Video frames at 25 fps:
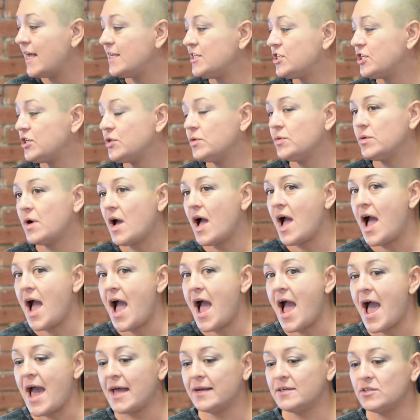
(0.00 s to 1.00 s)
I do a
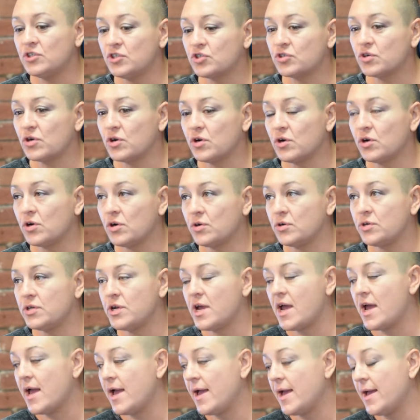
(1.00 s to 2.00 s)
hand-drawn
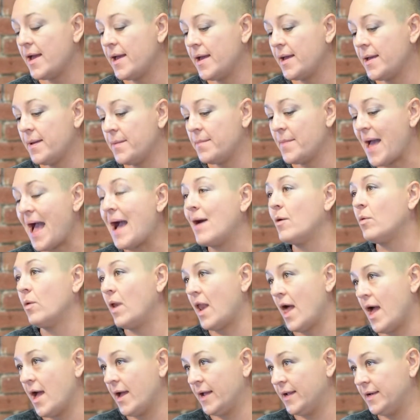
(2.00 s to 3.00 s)

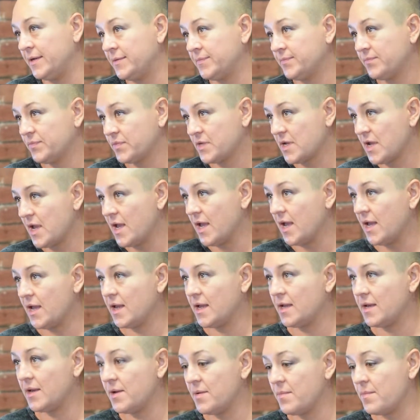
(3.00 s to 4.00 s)
outline,
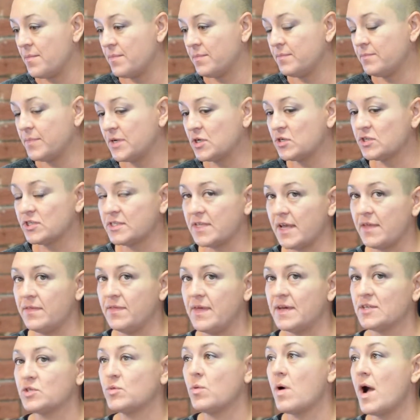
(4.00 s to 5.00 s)
because then
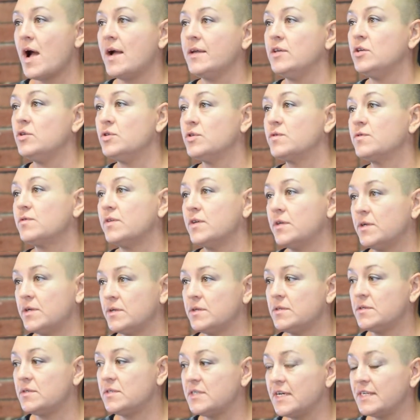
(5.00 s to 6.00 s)
that's what I use for
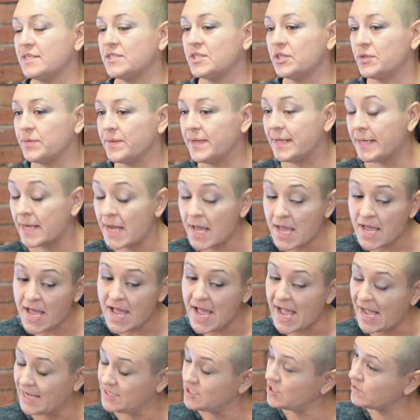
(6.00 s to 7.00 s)
tattooing.
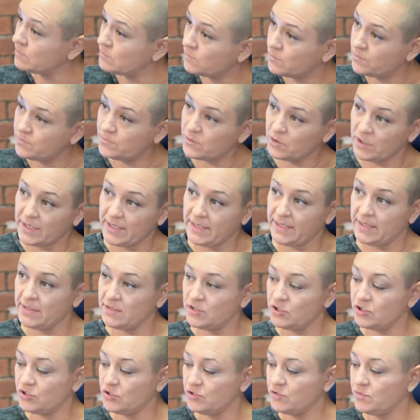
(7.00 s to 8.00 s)
I don't
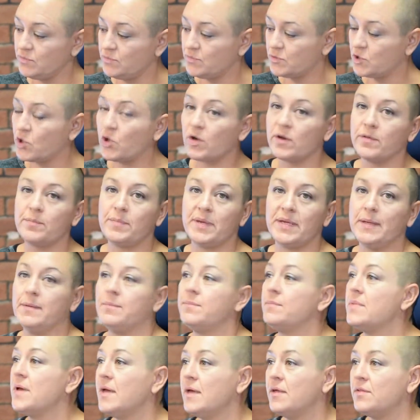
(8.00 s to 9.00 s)
fully colour
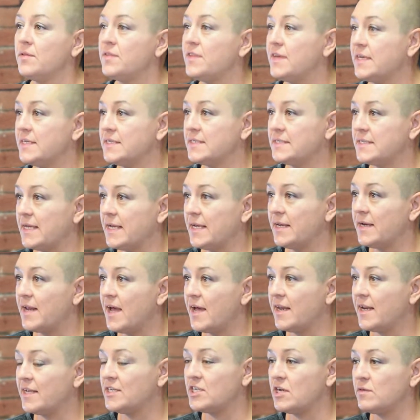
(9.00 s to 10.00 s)
things in,
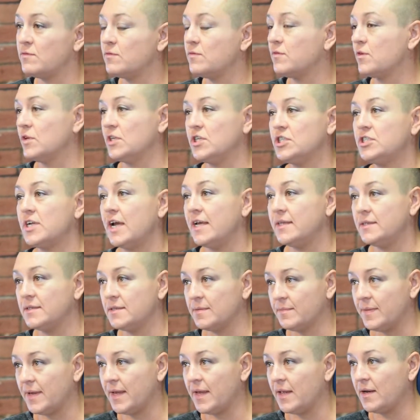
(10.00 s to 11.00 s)
and I don't fully shade
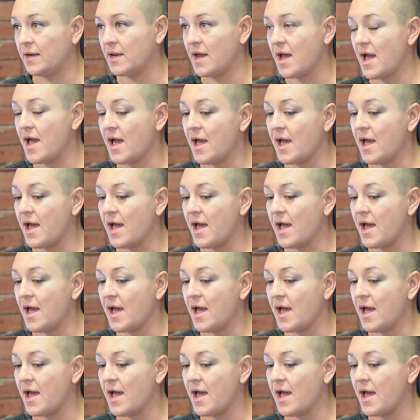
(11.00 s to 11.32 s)
them in,